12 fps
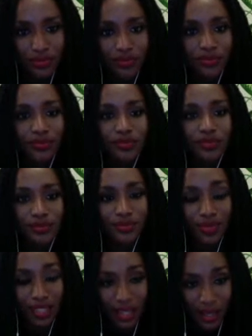Yeah.
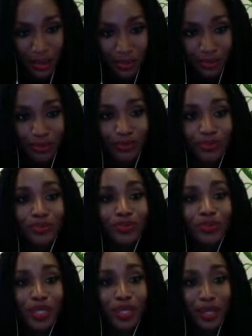
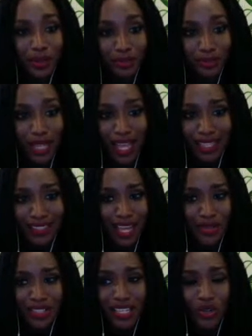Yeah.
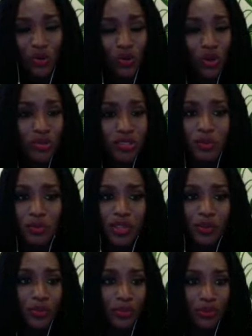I'll send quotes to
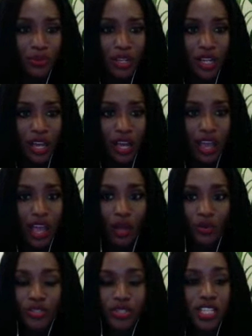people.
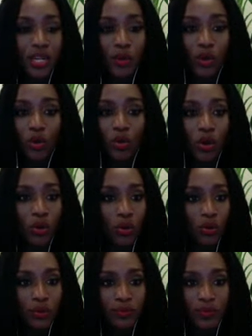I'll just send them a
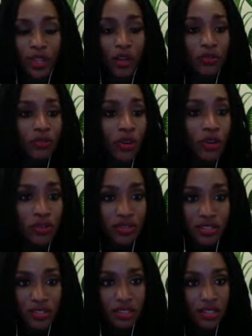quote, a
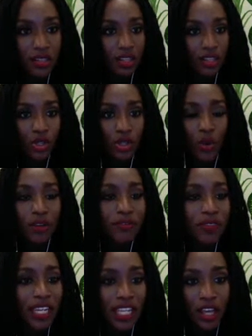verse, a
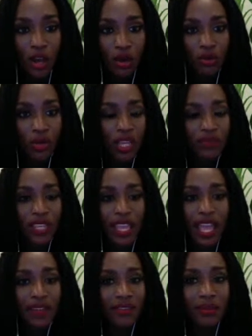video. If they're
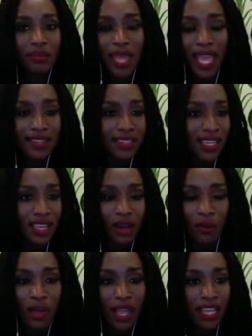having a bad day
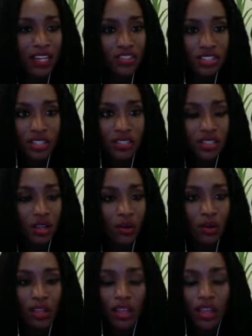or my energy is
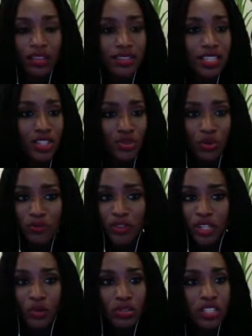low, send you a
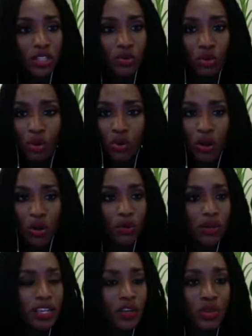video, send you a
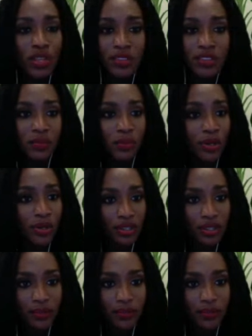quote. Here, read this book.